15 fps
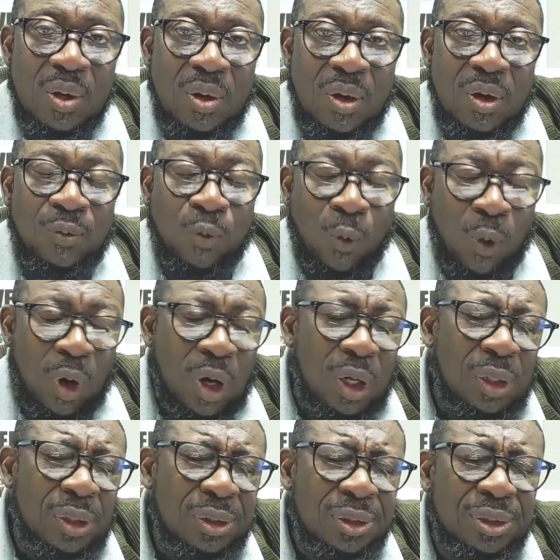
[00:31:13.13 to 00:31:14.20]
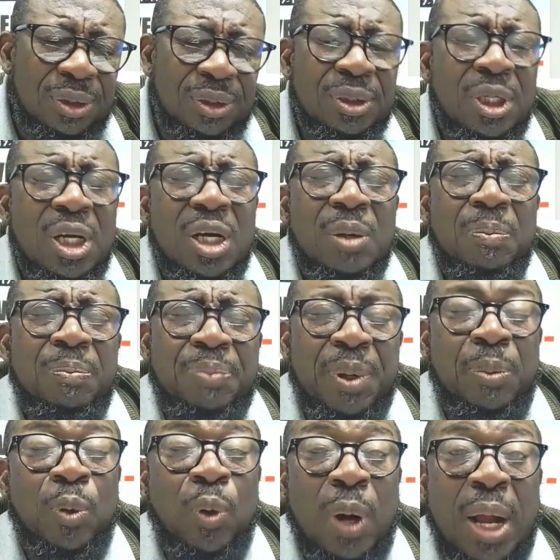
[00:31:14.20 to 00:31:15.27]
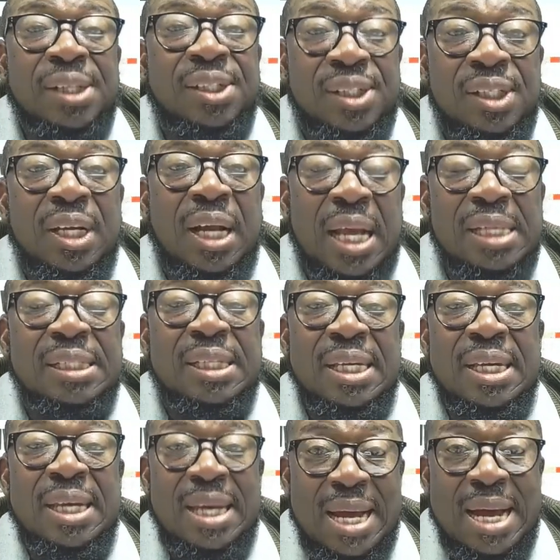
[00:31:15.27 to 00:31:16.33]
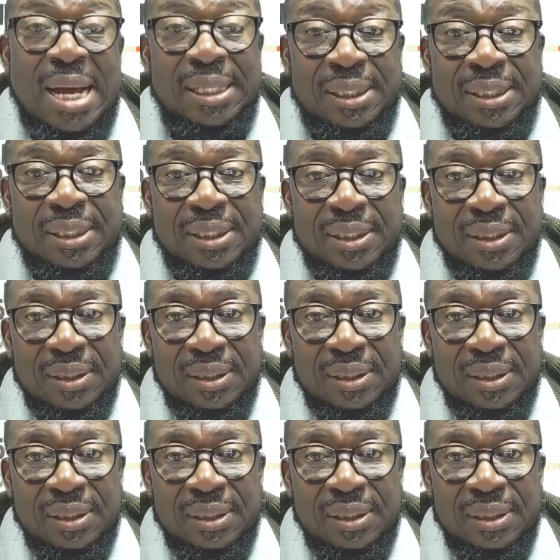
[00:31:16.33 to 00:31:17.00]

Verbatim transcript: of worlds. People can see, can say yes.